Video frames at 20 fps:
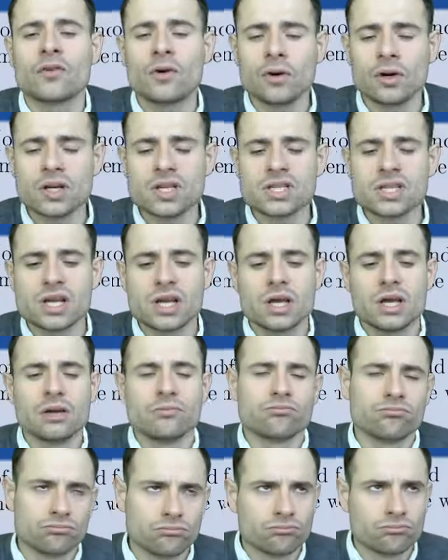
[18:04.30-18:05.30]
course,
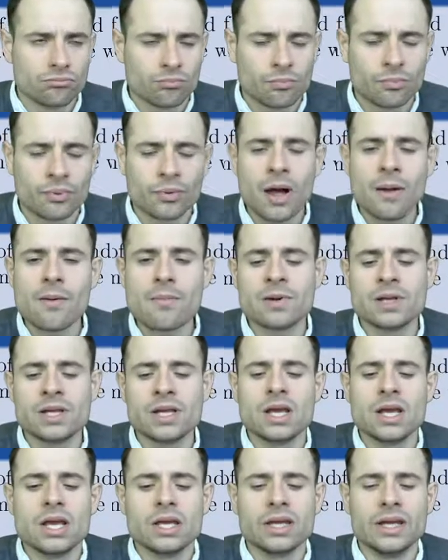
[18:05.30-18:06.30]

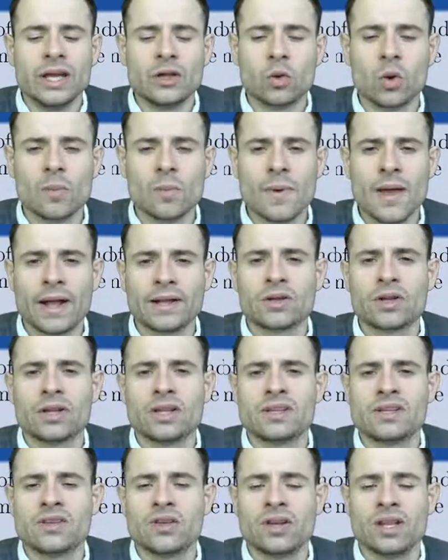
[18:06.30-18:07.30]
probably it will make the
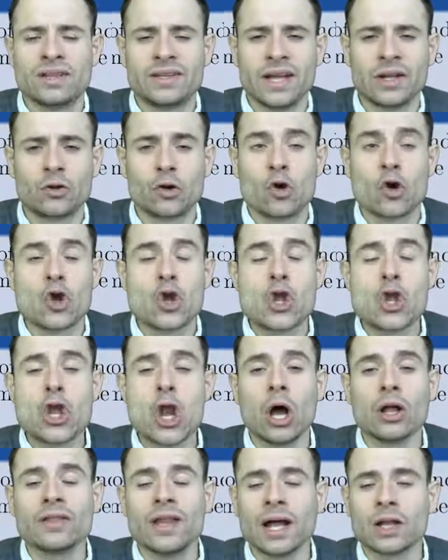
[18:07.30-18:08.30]
dictator
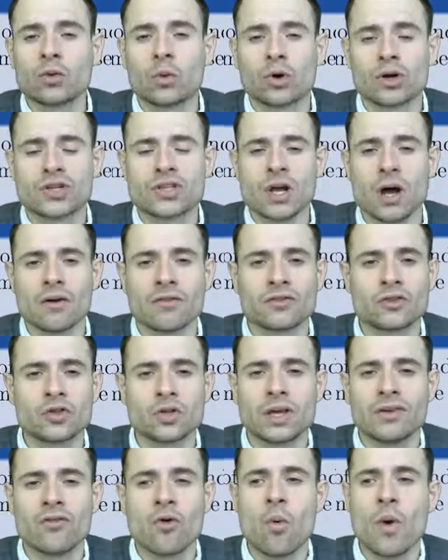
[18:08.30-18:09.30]
not that worse off to
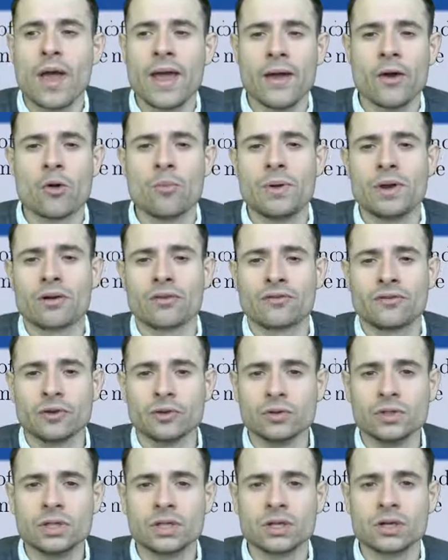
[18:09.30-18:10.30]
give away a bit of
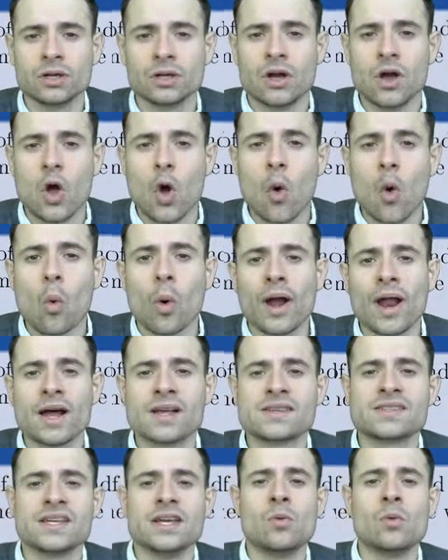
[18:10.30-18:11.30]
food,
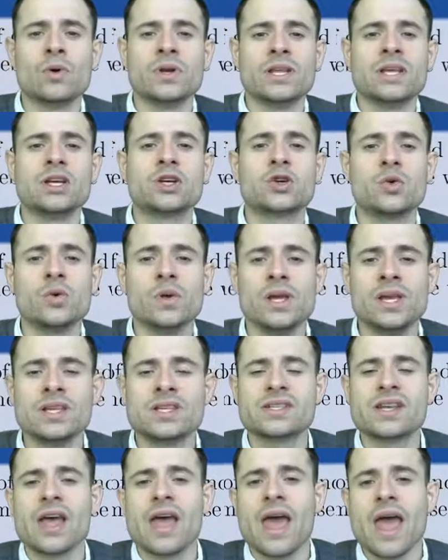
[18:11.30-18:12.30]
whereas it would
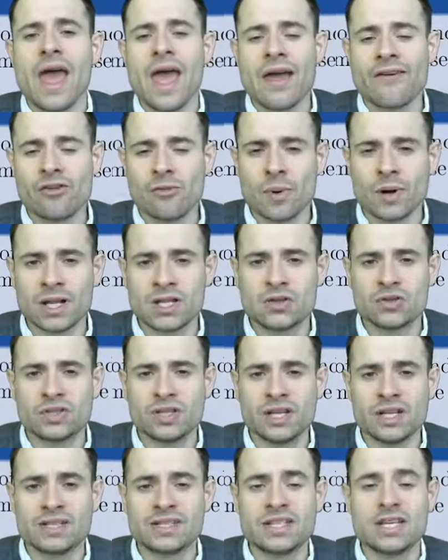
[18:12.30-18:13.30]
increase everybody's
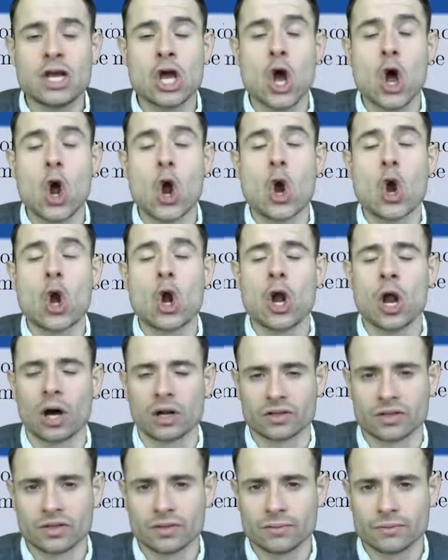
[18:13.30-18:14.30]
utility a
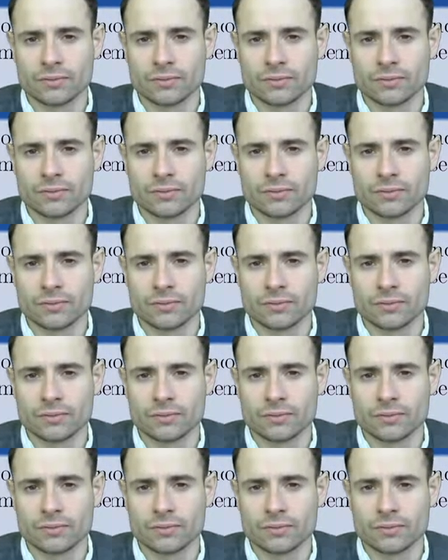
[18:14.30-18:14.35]
lot.